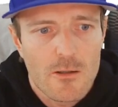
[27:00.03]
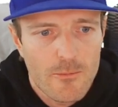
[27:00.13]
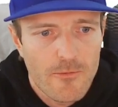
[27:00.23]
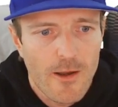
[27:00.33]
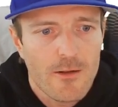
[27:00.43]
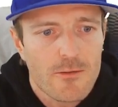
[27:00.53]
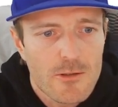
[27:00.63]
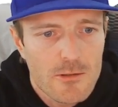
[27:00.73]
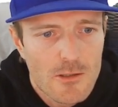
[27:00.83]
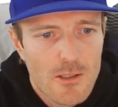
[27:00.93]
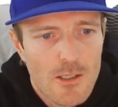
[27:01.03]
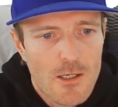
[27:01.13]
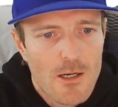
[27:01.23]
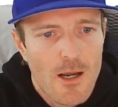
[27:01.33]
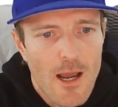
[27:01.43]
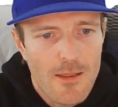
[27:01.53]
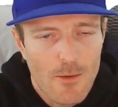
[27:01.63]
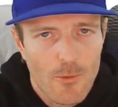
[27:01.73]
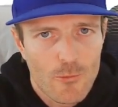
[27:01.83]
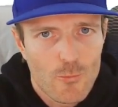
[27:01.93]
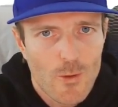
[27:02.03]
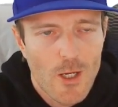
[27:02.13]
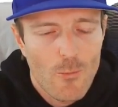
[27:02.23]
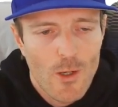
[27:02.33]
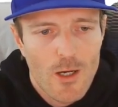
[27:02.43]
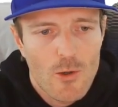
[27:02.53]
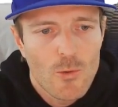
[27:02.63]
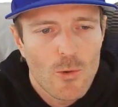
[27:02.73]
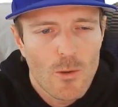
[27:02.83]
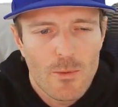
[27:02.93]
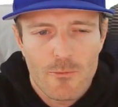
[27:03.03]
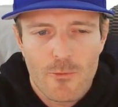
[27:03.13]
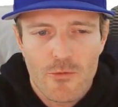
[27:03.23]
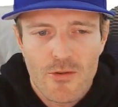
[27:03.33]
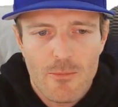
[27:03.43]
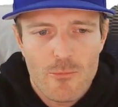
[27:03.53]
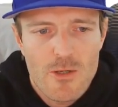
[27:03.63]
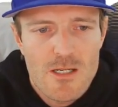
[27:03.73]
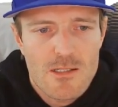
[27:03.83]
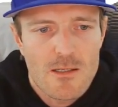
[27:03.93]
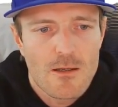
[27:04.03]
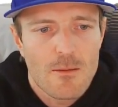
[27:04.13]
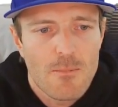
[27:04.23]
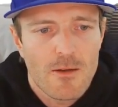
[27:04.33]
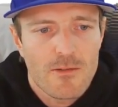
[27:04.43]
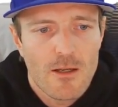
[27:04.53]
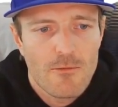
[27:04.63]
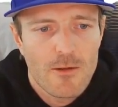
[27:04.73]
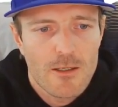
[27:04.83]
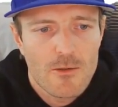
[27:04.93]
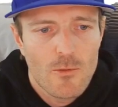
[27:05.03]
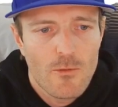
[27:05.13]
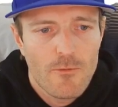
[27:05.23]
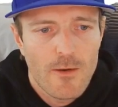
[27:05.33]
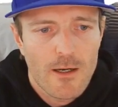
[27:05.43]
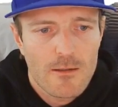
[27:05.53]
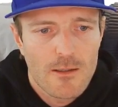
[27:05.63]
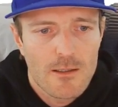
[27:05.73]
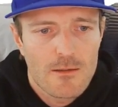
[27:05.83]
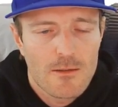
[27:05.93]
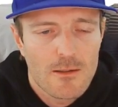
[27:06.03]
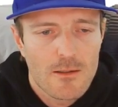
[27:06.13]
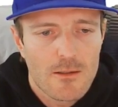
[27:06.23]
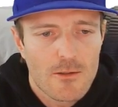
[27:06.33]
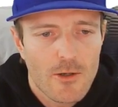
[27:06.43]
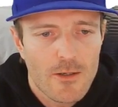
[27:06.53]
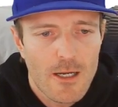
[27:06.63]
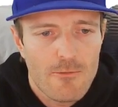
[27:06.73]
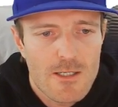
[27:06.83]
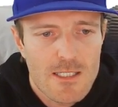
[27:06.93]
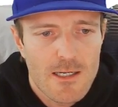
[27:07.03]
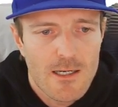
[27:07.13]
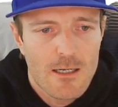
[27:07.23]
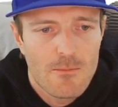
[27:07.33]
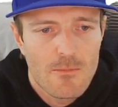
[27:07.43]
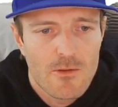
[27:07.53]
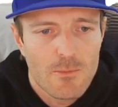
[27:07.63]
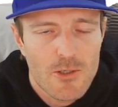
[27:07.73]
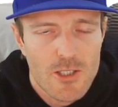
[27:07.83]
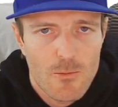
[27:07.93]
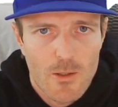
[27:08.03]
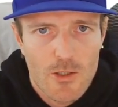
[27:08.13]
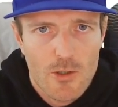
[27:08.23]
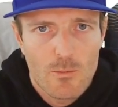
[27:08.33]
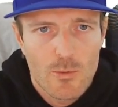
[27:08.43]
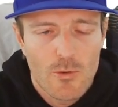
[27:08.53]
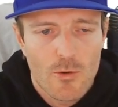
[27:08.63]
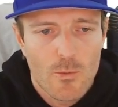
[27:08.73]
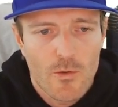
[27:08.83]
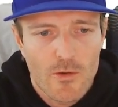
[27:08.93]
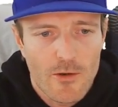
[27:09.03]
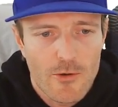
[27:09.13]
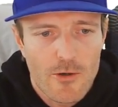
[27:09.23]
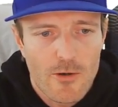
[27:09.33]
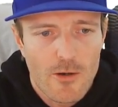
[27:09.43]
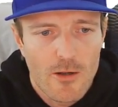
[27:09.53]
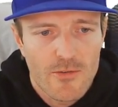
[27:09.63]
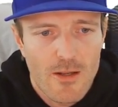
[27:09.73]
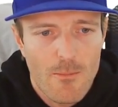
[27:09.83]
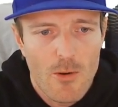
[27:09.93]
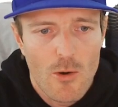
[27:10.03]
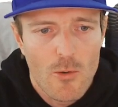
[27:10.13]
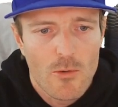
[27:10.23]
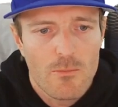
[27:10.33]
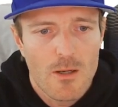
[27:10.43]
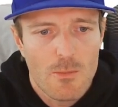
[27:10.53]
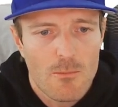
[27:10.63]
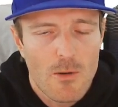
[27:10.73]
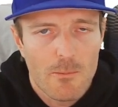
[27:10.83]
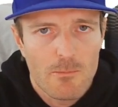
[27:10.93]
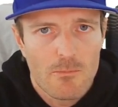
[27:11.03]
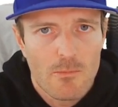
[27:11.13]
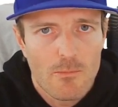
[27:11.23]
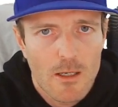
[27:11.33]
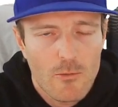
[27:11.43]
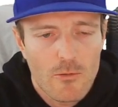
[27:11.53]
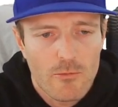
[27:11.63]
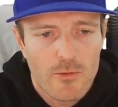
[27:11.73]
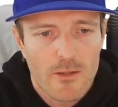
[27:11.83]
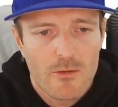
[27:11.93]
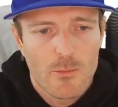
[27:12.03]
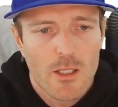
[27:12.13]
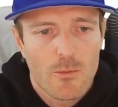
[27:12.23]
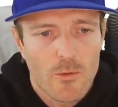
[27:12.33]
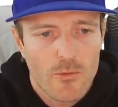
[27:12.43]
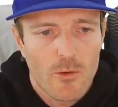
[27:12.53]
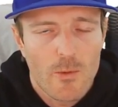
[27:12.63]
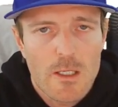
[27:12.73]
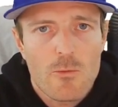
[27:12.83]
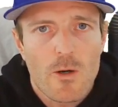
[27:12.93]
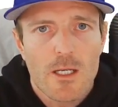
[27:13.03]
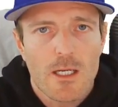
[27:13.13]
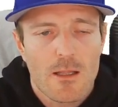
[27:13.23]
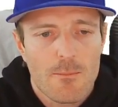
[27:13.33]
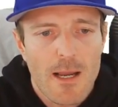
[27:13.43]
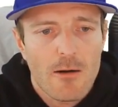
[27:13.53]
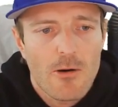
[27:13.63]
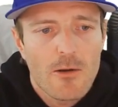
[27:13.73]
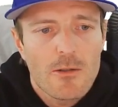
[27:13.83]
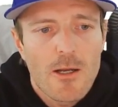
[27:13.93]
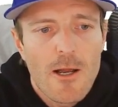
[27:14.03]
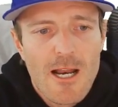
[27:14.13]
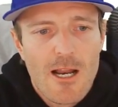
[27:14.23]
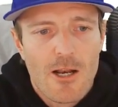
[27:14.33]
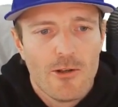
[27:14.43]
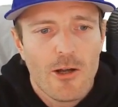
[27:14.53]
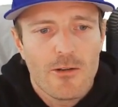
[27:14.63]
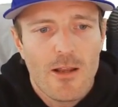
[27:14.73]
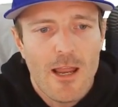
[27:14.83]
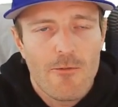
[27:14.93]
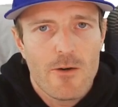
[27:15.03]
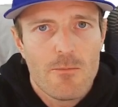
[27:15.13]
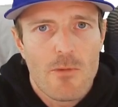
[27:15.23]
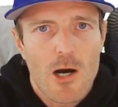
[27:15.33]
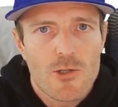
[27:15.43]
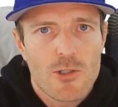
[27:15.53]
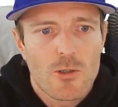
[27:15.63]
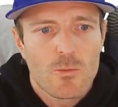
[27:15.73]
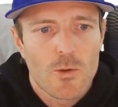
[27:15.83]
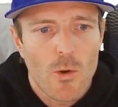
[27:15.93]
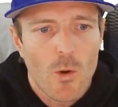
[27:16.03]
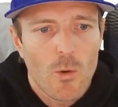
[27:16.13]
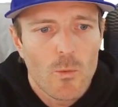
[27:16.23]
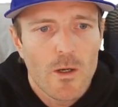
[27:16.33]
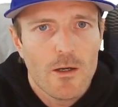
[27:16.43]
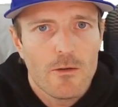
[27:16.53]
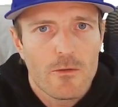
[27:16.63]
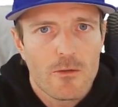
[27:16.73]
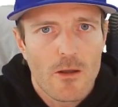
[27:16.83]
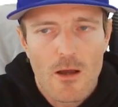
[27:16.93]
faster. And that was really, really cool. But for some reason, it must have led to the fact that not every time, especially when your computer was under some load, maybe Microsoft Flight Simulator was already running in the background, not every module would always